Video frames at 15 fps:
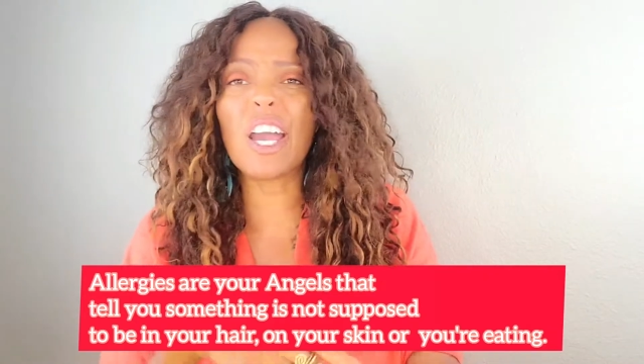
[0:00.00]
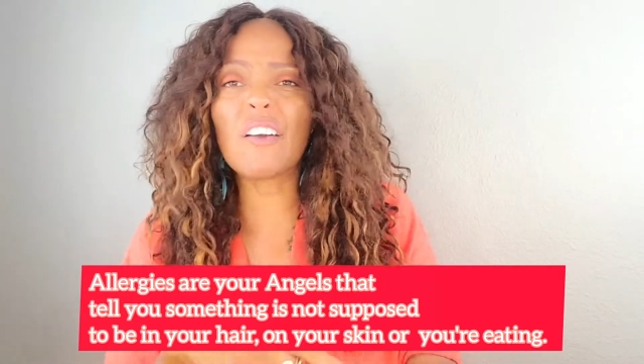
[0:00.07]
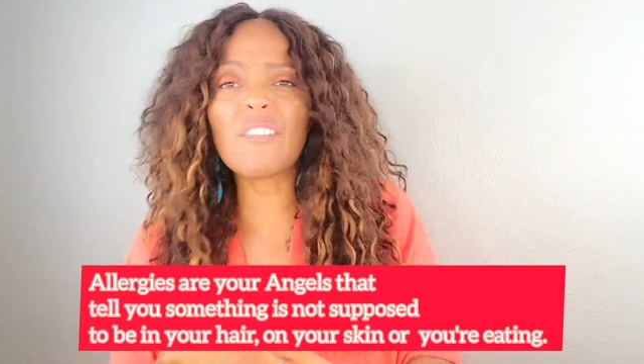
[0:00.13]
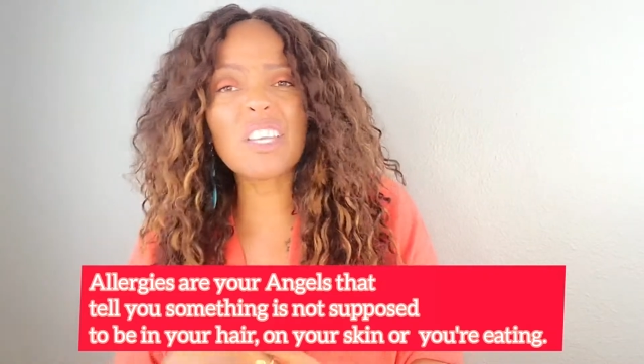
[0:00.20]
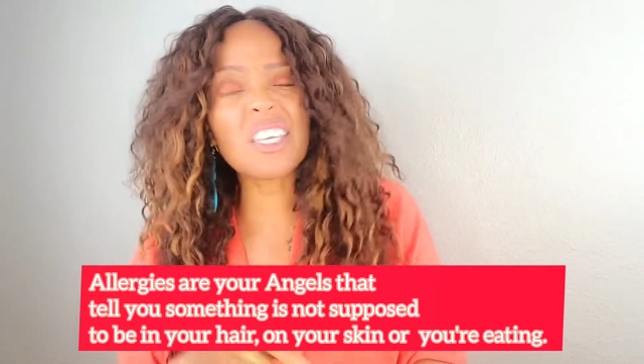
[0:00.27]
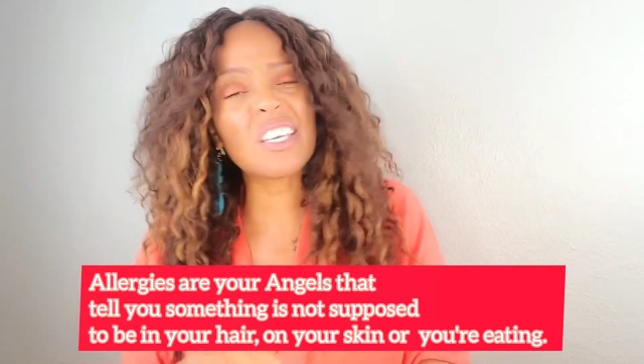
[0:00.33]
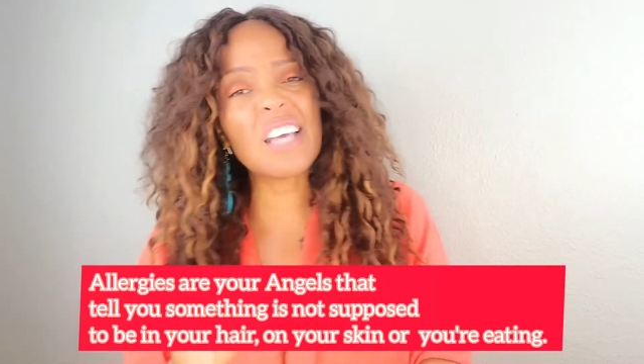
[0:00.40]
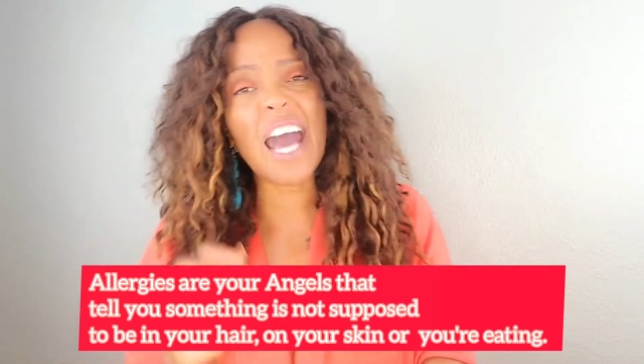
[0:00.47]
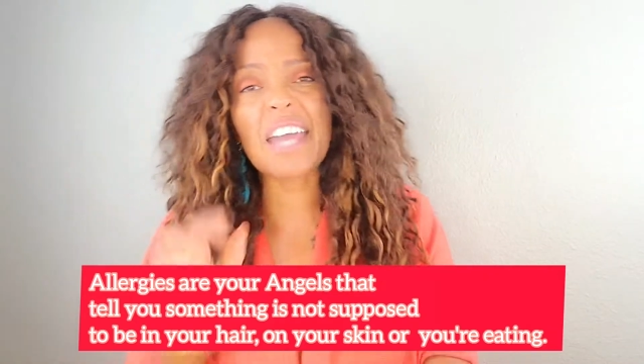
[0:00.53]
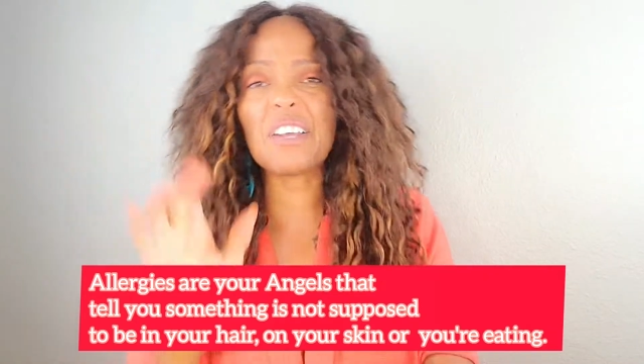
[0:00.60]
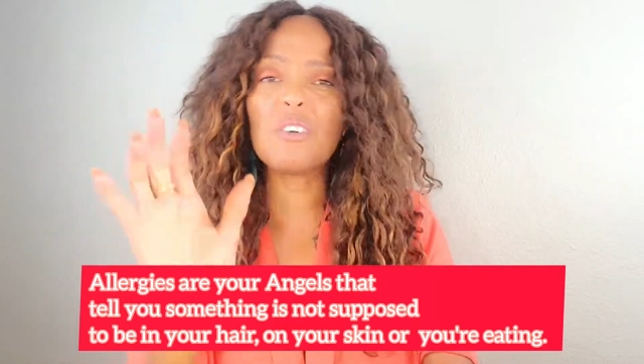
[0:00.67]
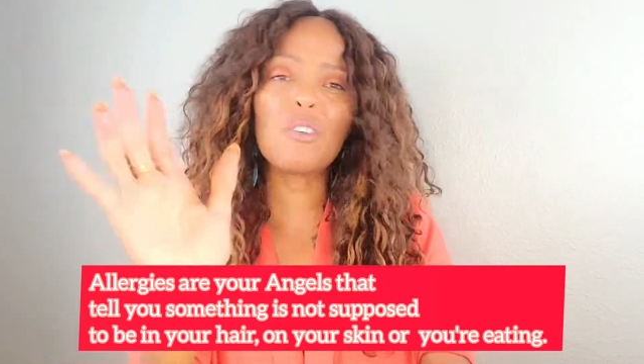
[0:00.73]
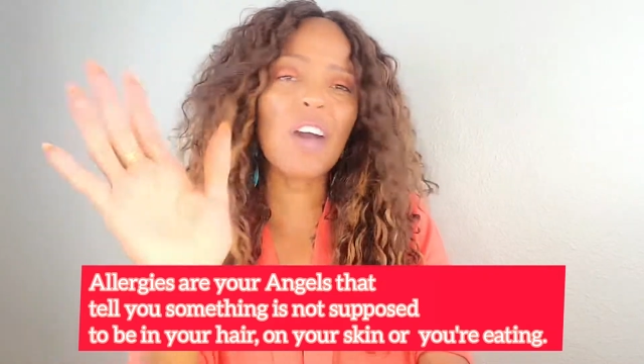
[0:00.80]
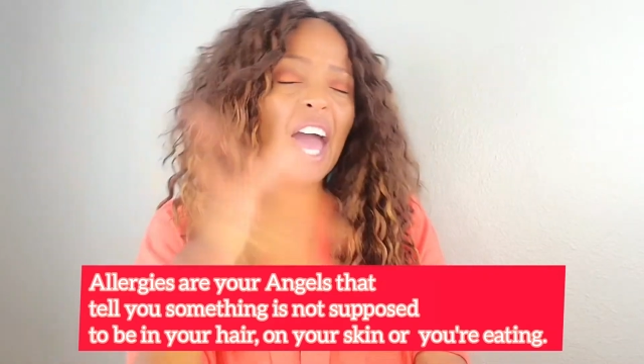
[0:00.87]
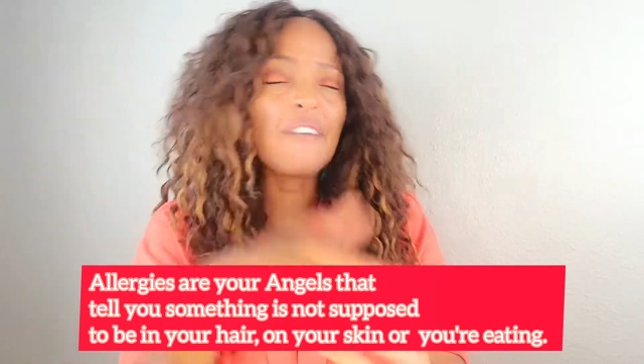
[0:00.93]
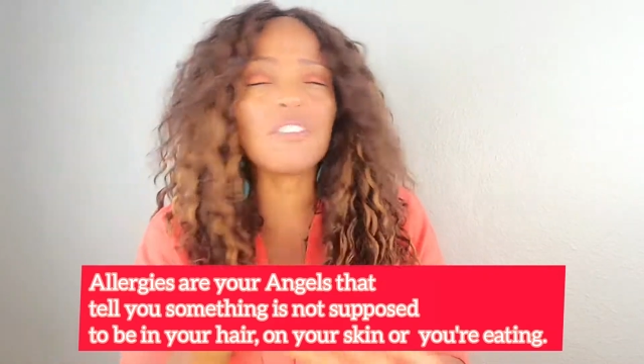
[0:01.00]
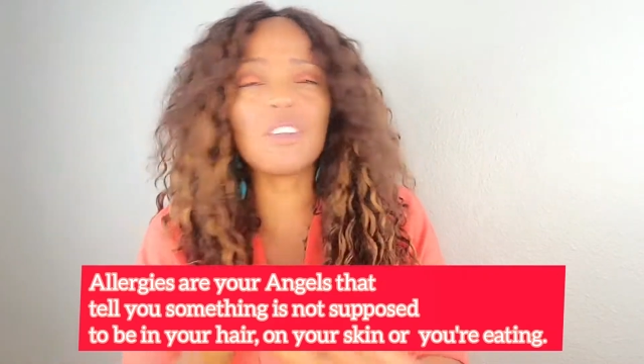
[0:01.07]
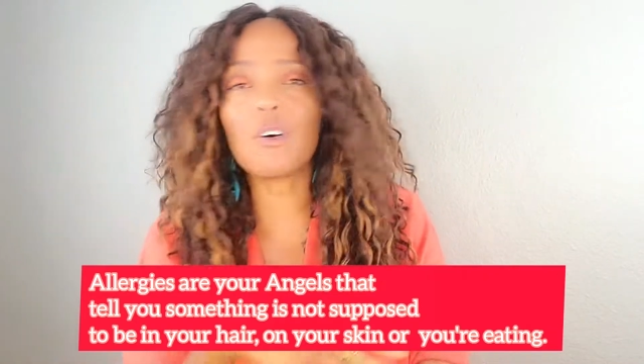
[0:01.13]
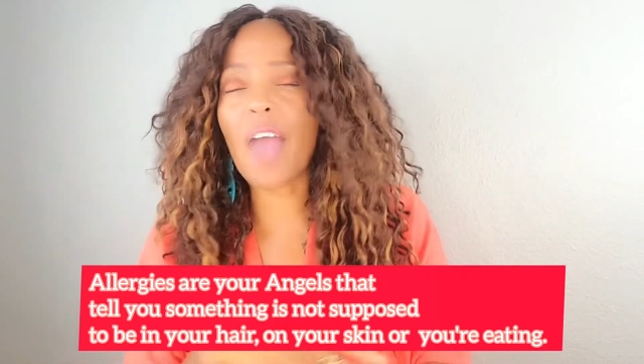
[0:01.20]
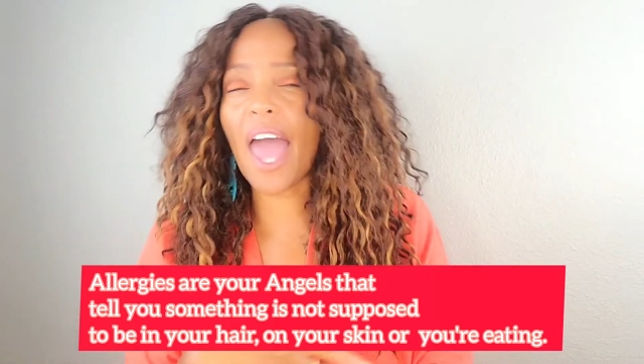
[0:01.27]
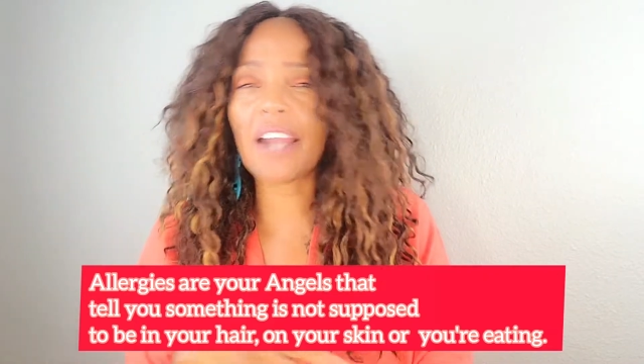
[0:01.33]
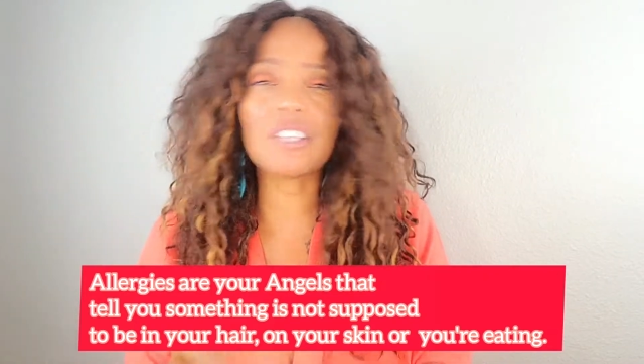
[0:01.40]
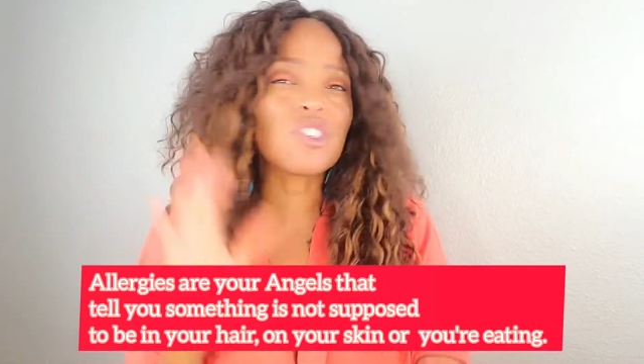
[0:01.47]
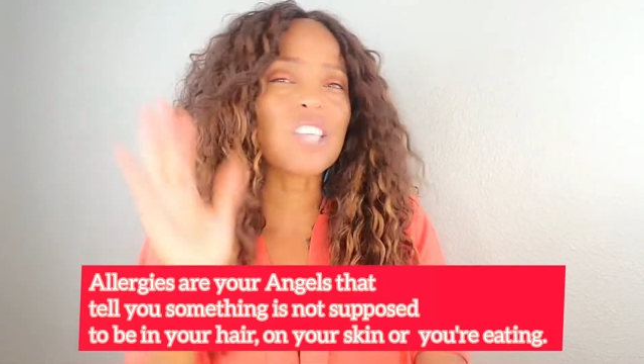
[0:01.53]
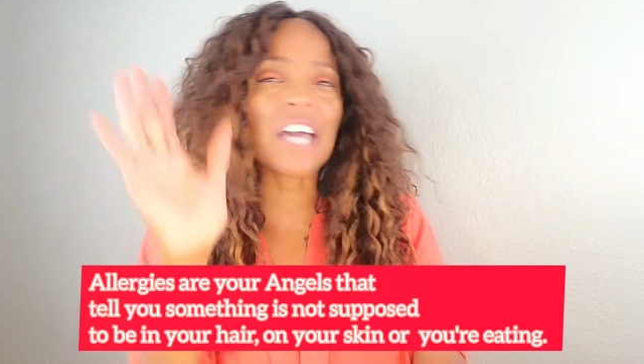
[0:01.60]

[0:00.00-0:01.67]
ever get, I don't have no allergies.